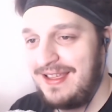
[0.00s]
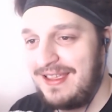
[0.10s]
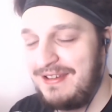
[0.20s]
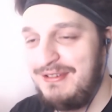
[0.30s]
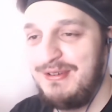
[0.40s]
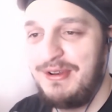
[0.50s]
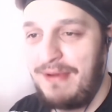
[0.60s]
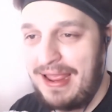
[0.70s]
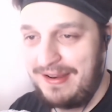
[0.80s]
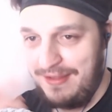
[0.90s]
Canute and
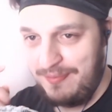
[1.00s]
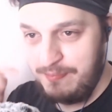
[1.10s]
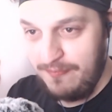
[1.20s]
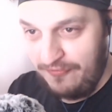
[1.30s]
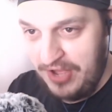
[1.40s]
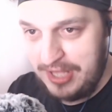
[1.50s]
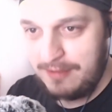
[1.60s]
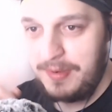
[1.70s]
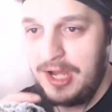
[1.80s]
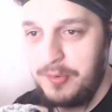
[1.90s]
Ragnar's
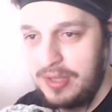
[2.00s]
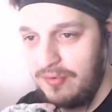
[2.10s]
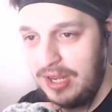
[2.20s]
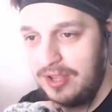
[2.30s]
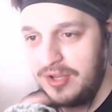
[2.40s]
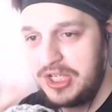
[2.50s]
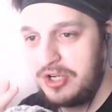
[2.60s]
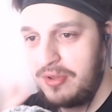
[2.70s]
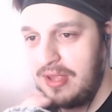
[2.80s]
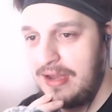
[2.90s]
first part was really good. It
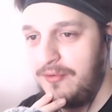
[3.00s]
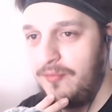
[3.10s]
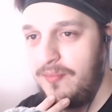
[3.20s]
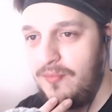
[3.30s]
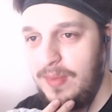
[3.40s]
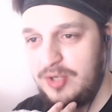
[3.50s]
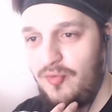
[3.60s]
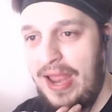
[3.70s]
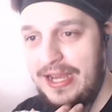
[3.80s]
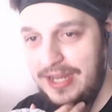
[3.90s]
shows you how much
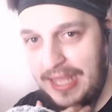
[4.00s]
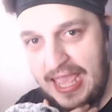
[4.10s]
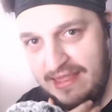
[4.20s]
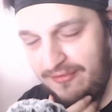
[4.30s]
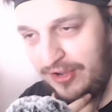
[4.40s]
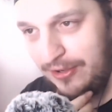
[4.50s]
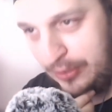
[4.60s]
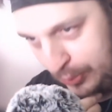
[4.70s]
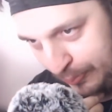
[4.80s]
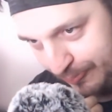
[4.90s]
Ragnar cares for Canute.